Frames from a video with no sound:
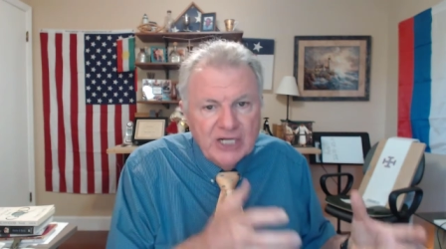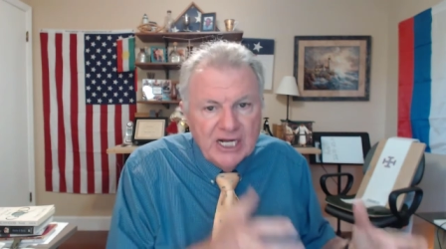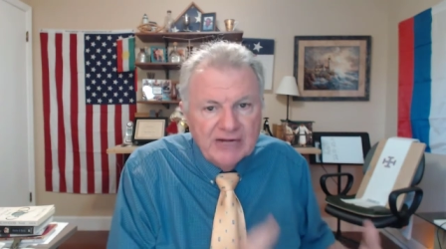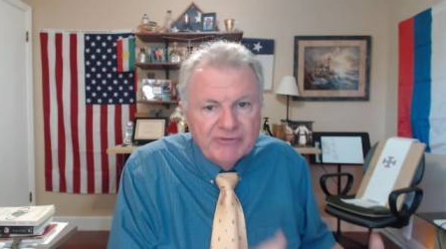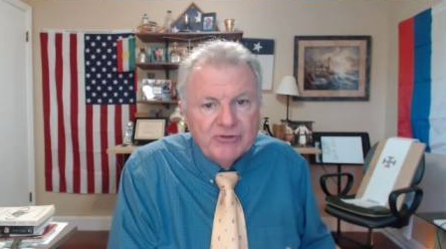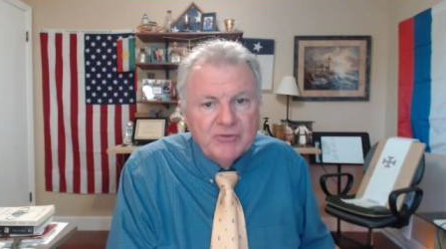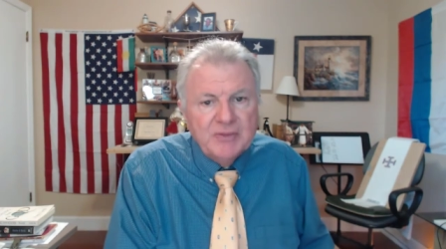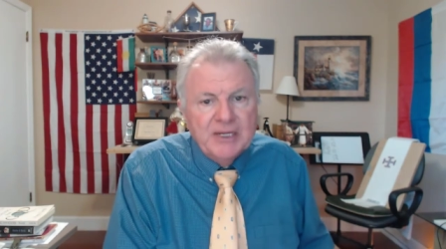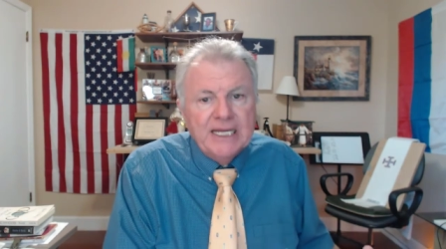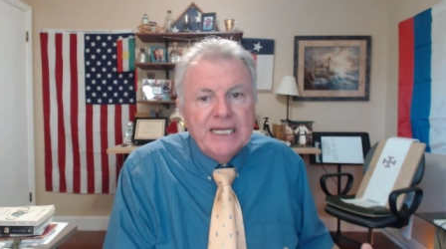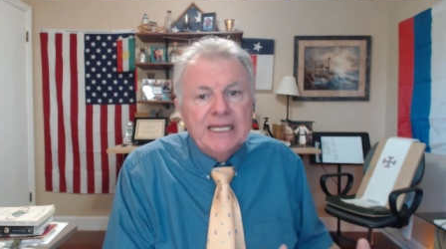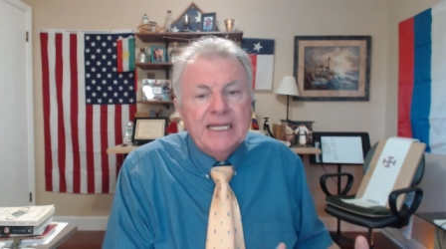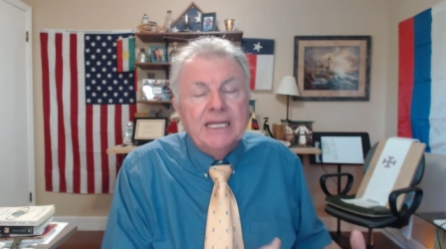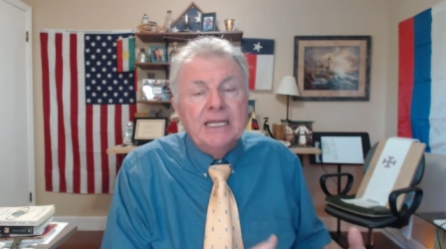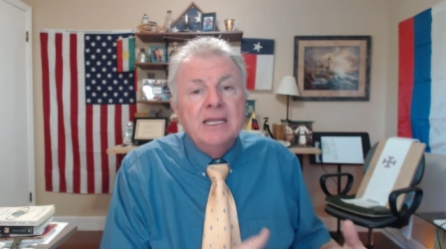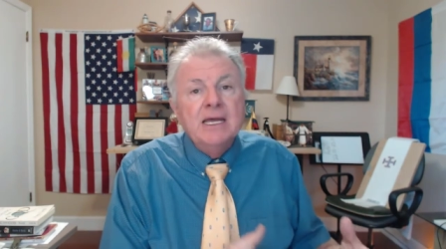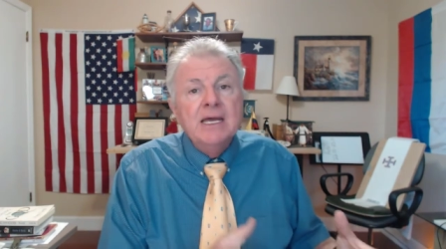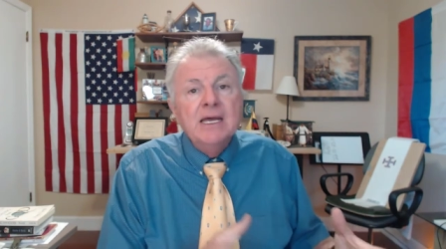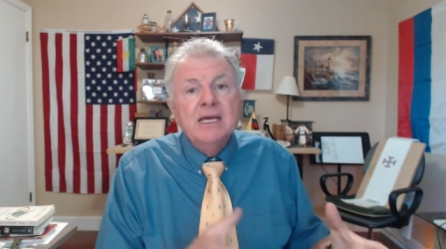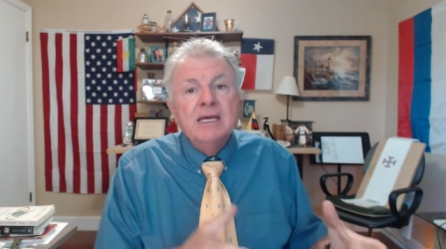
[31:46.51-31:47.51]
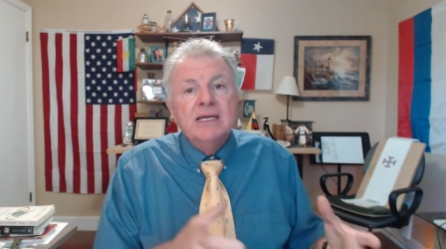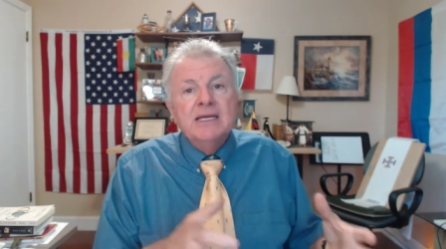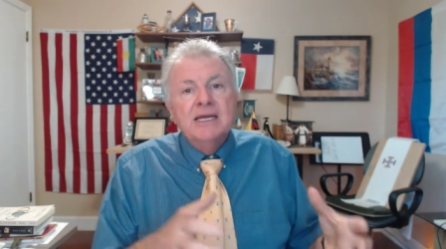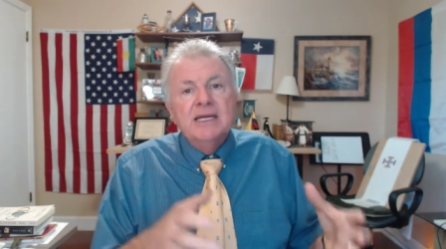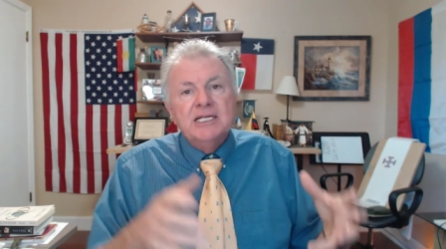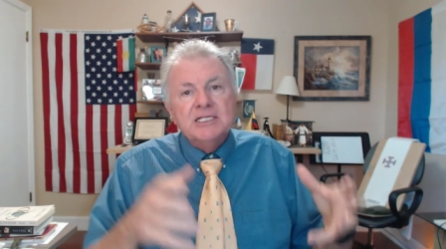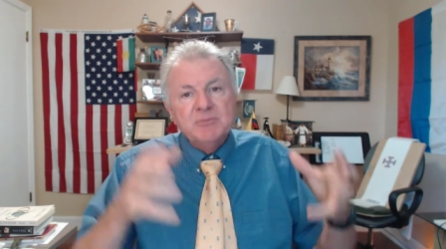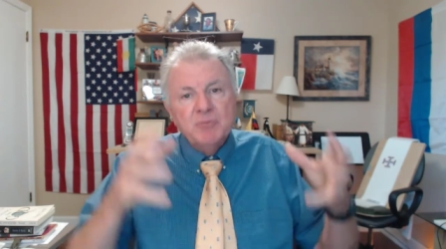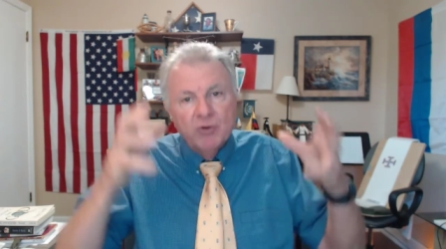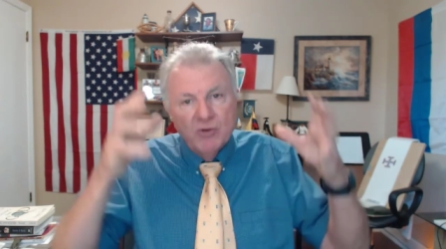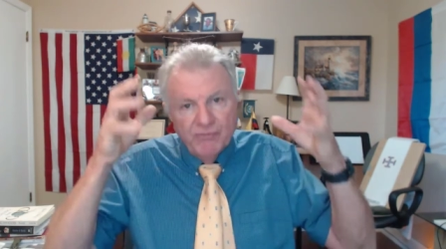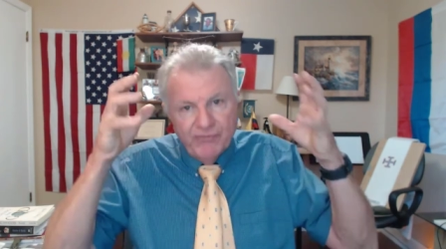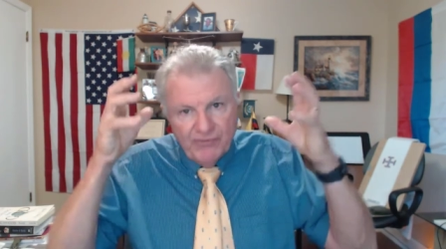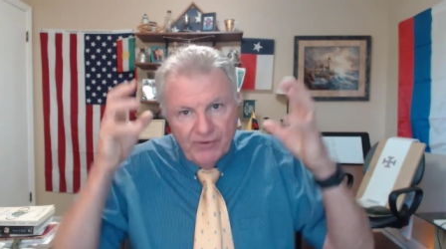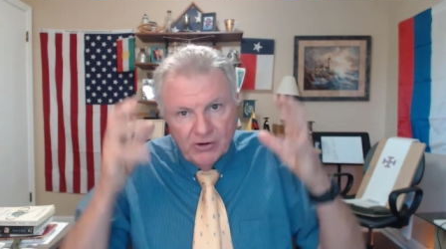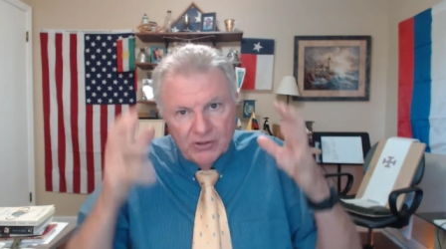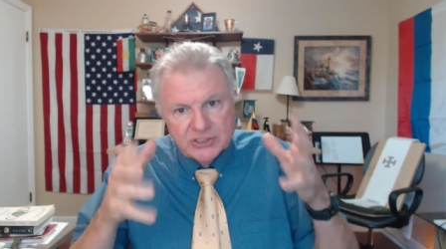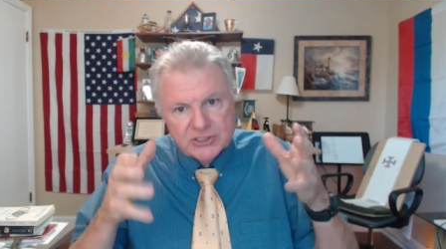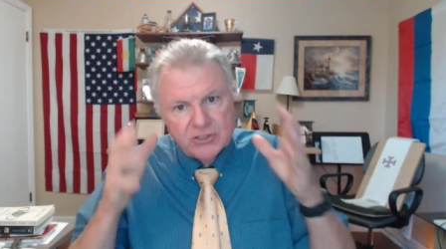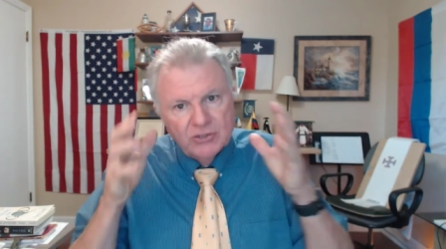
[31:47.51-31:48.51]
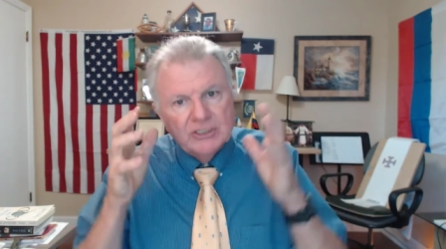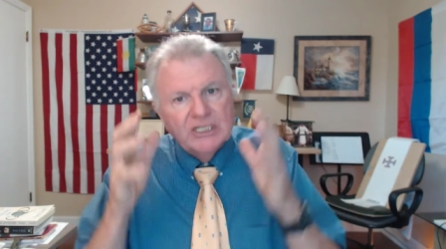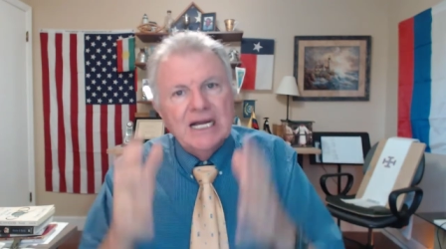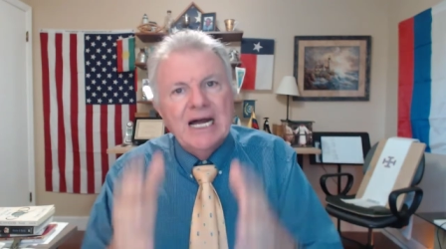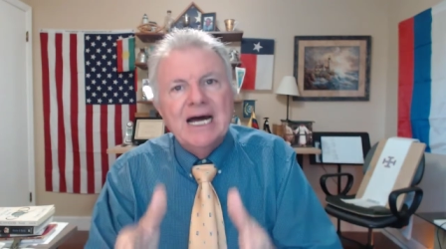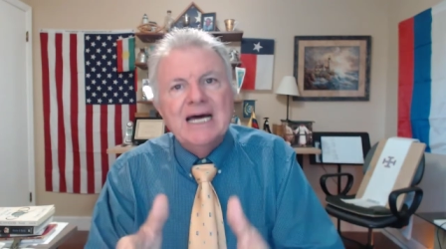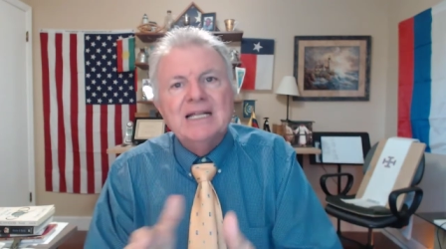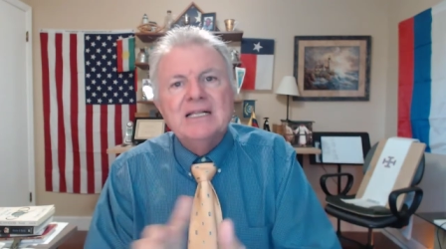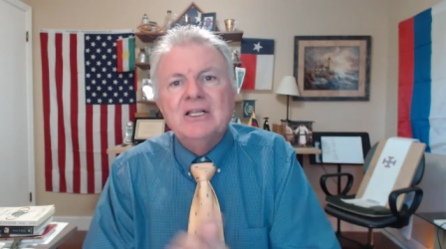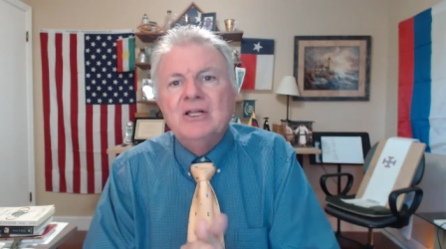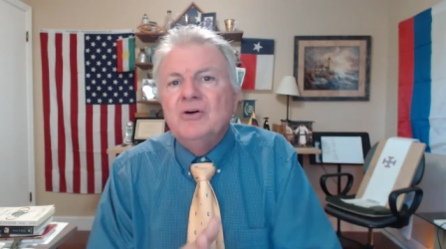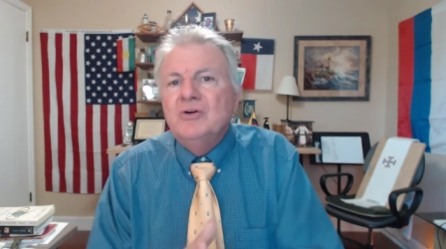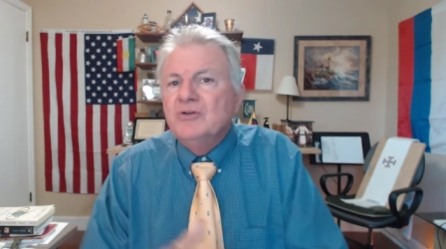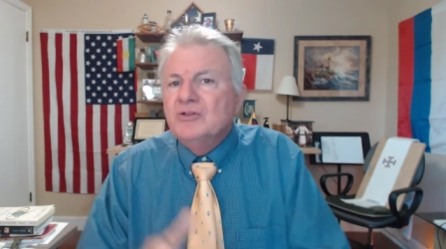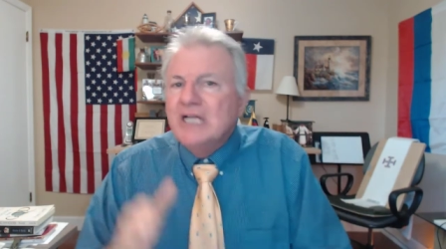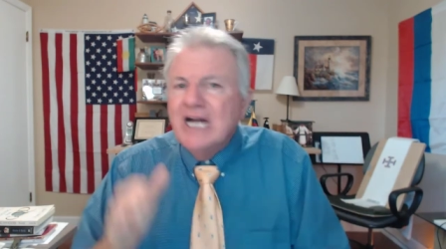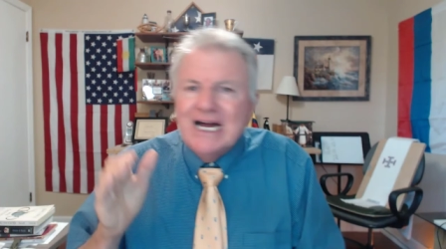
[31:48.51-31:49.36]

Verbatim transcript: government and get us more focused on God alone.